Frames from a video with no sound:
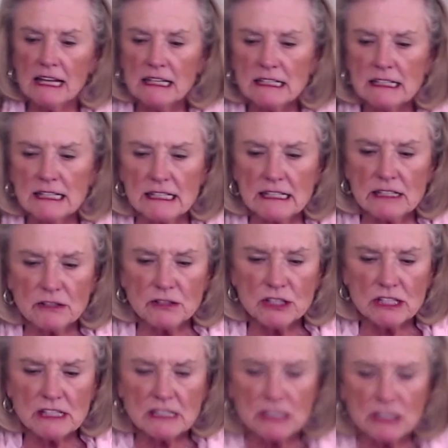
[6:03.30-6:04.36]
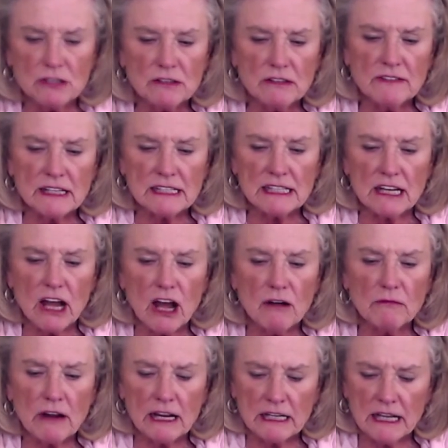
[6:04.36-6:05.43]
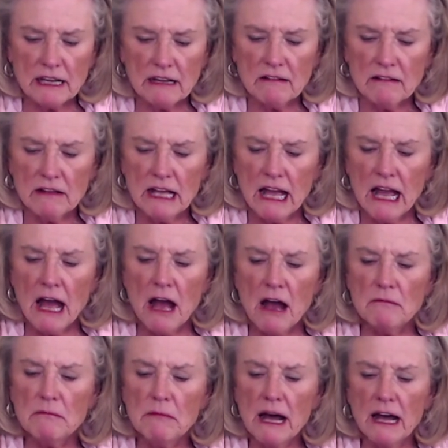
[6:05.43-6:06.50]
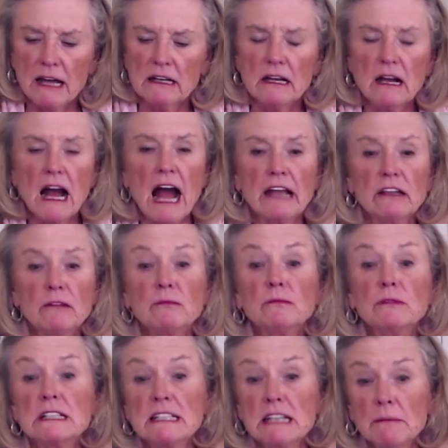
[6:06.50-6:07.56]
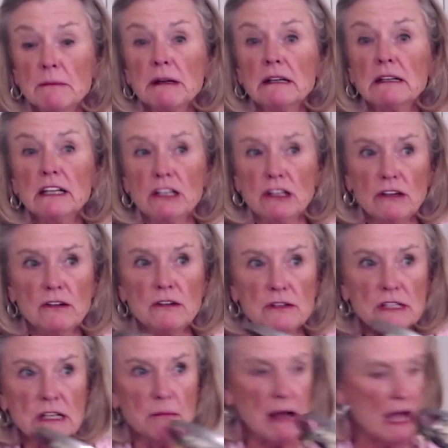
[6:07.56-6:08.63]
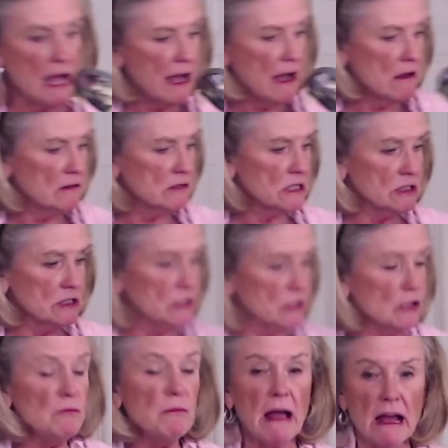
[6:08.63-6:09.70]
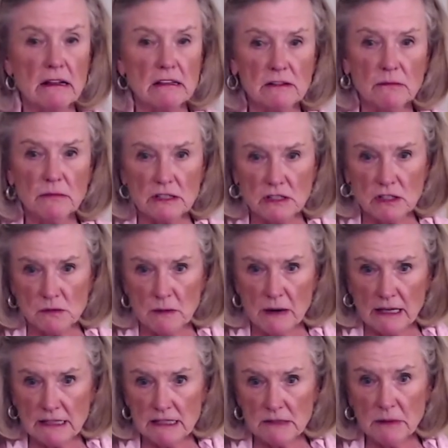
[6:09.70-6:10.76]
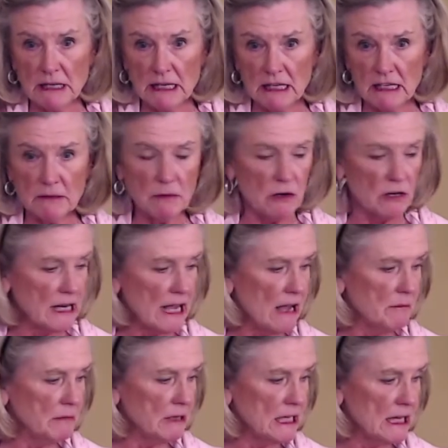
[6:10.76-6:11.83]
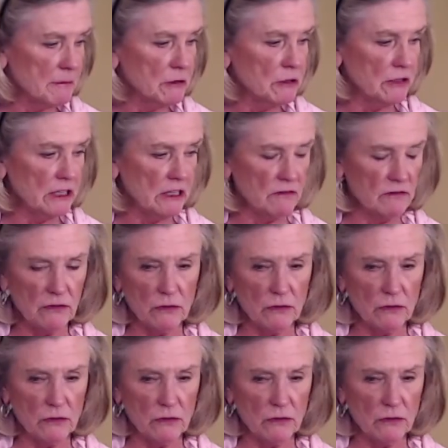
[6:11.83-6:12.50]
since there's just the two of us at home right now. But I would typically use 1 pound to 2 pounds of Brussels sprouts depending upon how many I'm cooking for.